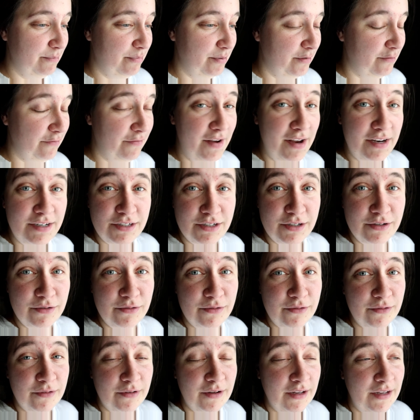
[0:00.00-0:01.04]

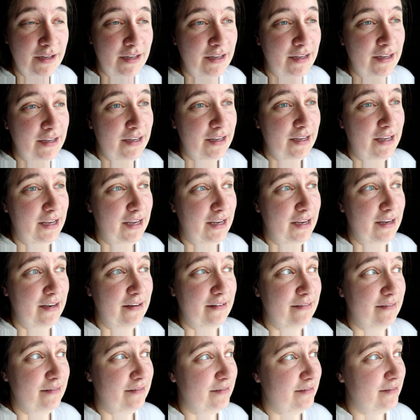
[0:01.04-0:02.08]
professional
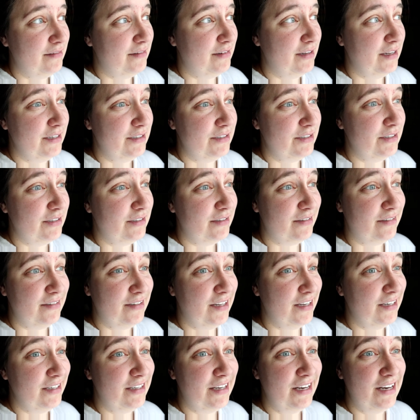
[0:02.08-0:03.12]
and they just
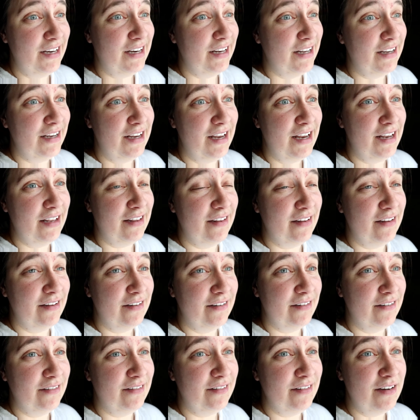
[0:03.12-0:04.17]
they did it and
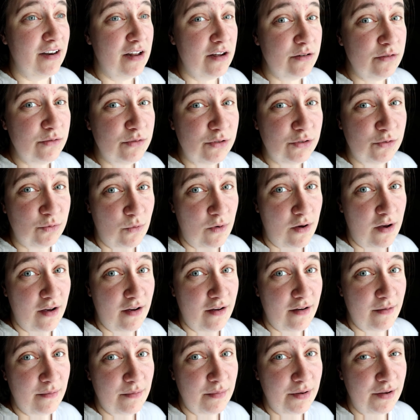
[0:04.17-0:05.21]
the nose
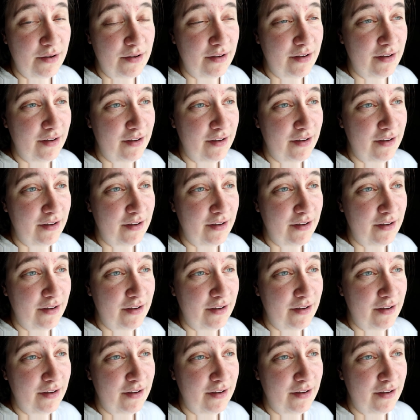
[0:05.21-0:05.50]
swab